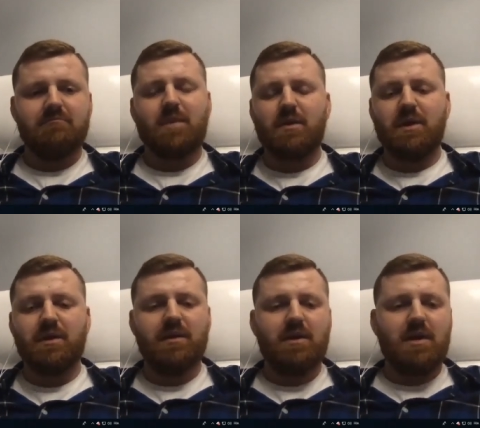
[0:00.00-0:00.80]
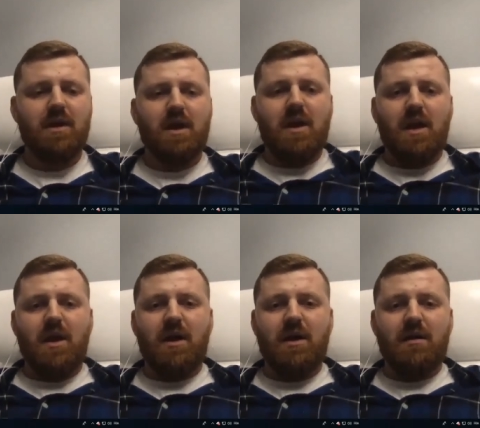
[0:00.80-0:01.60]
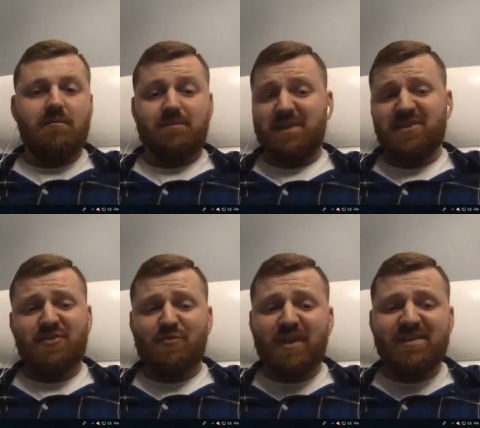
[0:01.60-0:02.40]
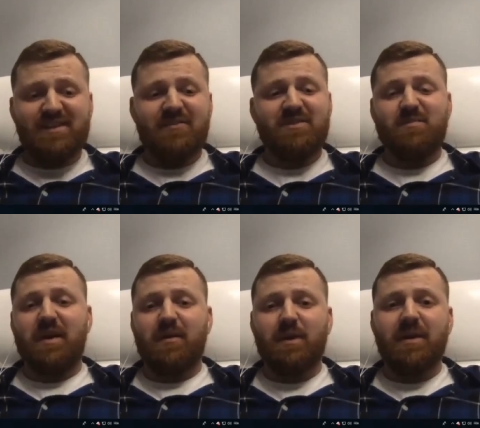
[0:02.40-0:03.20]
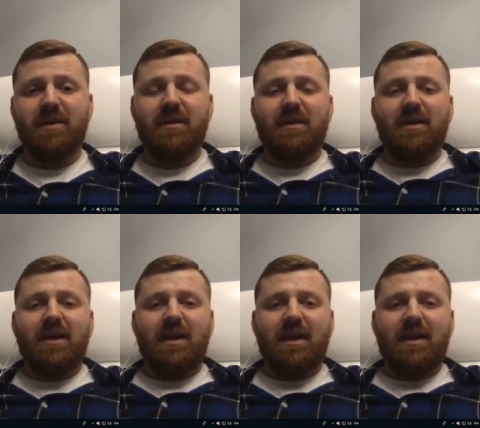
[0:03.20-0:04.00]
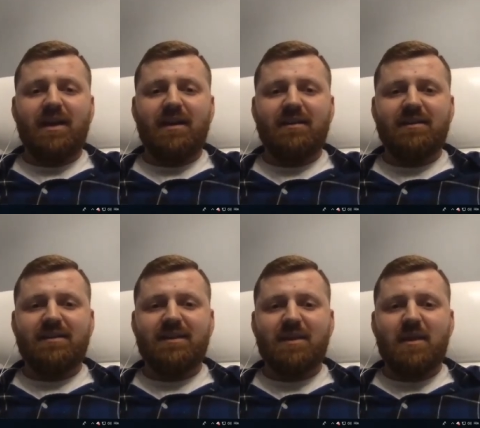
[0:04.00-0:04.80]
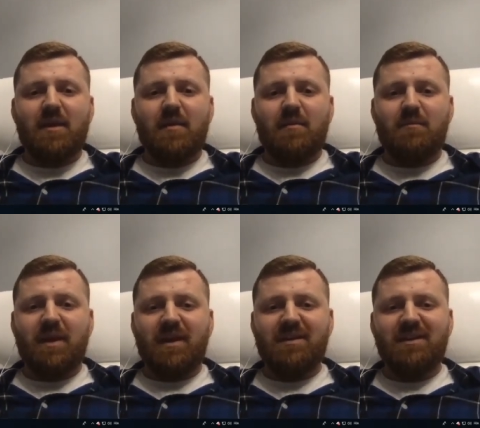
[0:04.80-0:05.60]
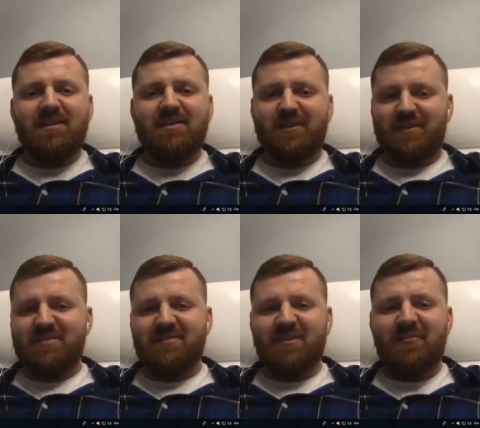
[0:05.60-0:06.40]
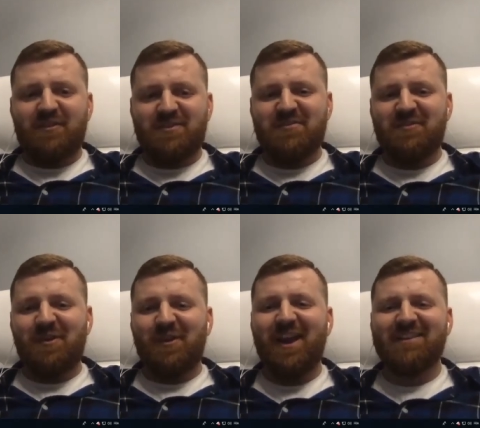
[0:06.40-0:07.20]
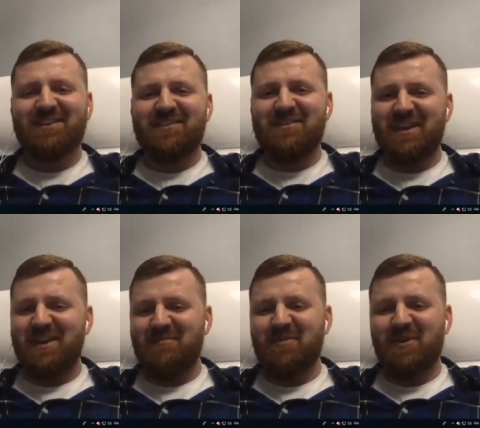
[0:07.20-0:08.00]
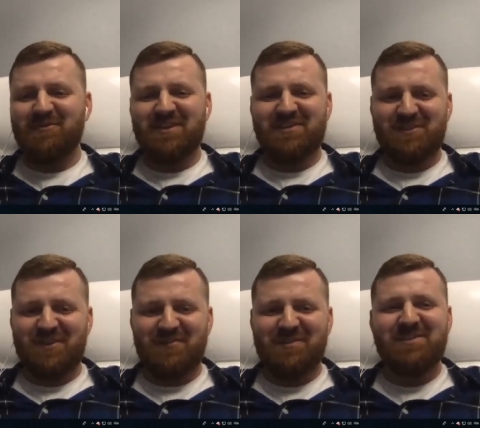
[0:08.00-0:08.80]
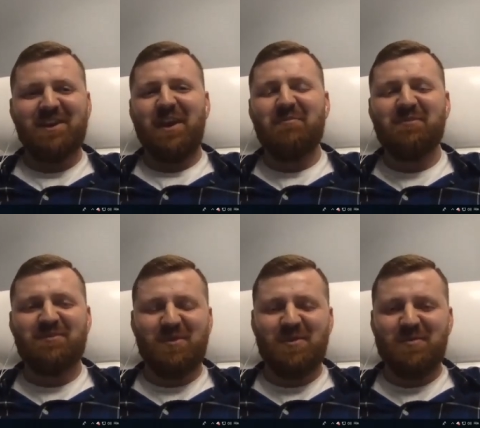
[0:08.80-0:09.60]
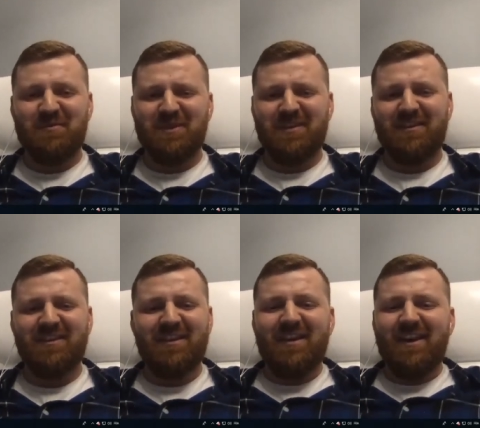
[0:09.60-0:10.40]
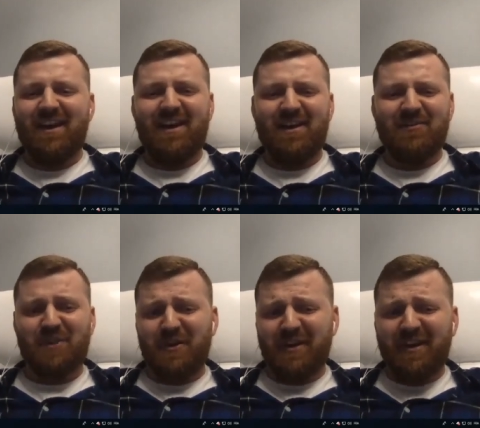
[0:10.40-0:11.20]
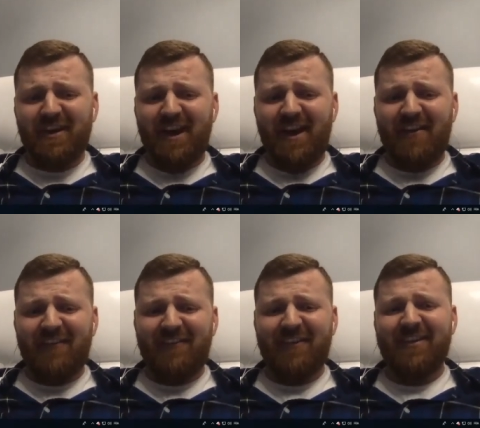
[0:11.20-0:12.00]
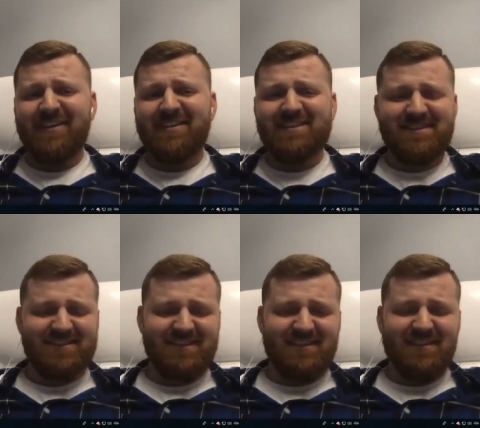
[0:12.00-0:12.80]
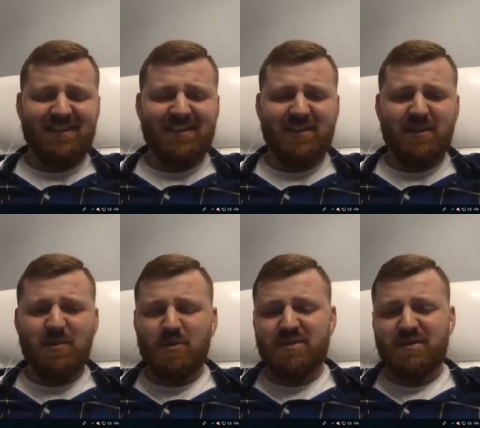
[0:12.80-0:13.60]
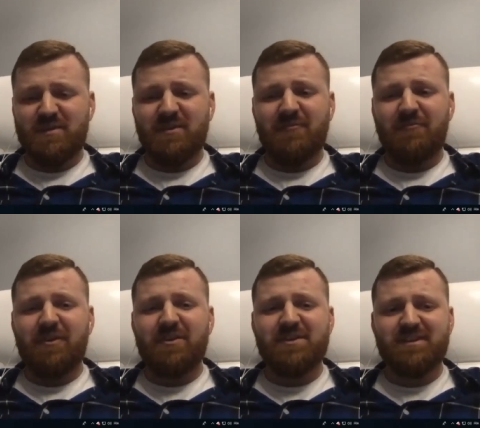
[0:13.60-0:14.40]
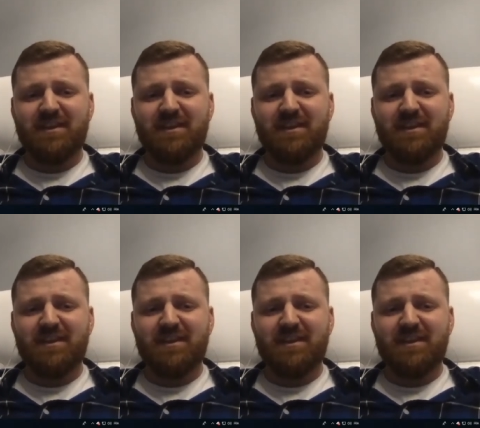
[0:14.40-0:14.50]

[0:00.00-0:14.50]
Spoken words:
Okay. That's a great service, by the way. And Mechanical Turk, first of all, the name of the service came from the Turkey, I think it was the first